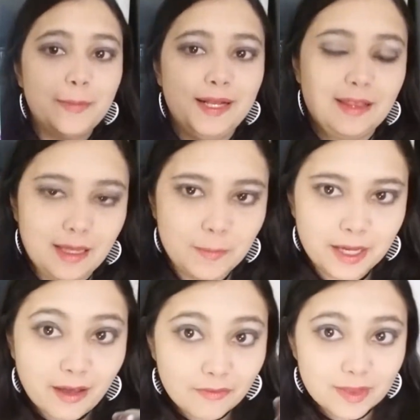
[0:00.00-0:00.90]
mermaid theme. I
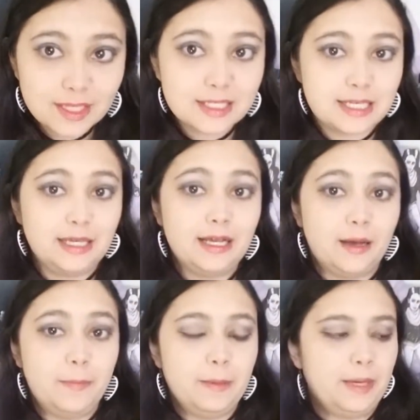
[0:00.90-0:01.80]
have these hanging
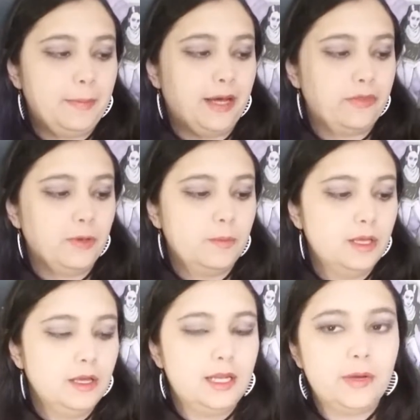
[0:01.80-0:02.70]
up in my bathroom.
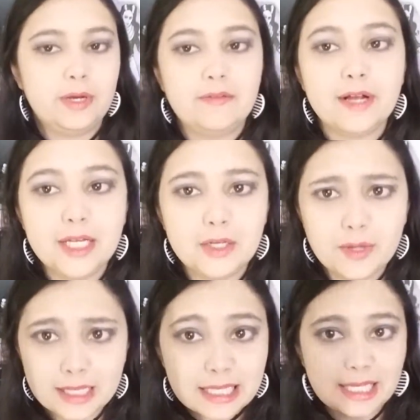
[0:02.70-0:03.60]
Now whenever I do
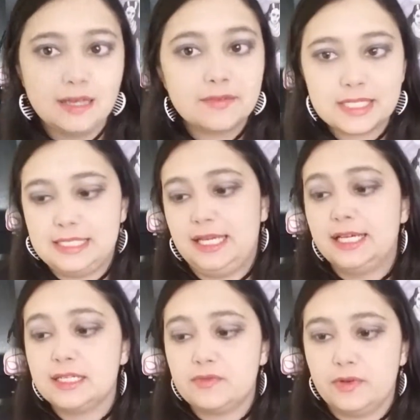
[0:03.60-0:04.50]
get the canvas
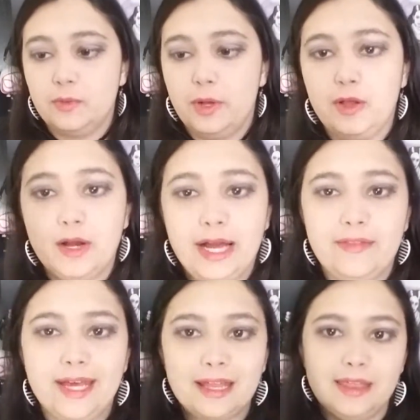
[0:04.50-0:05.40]
size for wall art,
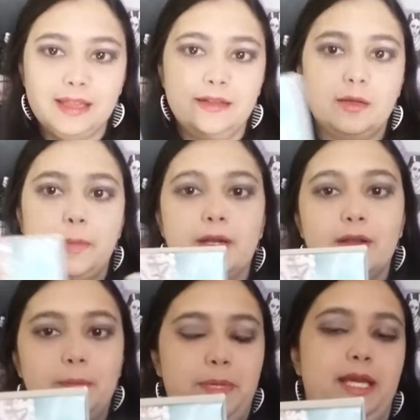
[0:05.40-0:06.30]
I think they look better
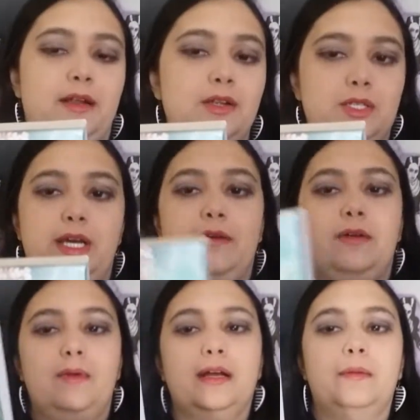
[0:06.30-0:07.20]
in pairs. I
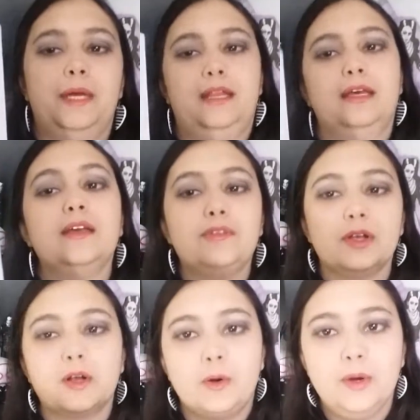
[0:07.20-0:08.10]
would recommend that if
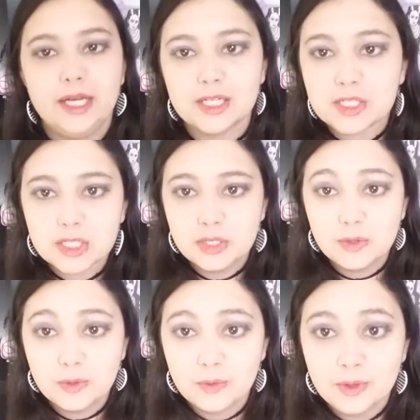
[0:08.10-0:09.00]
you're going
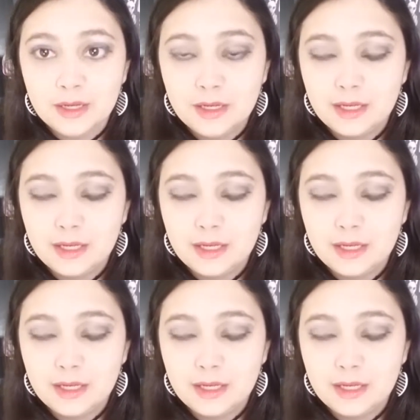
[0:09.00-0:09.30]
to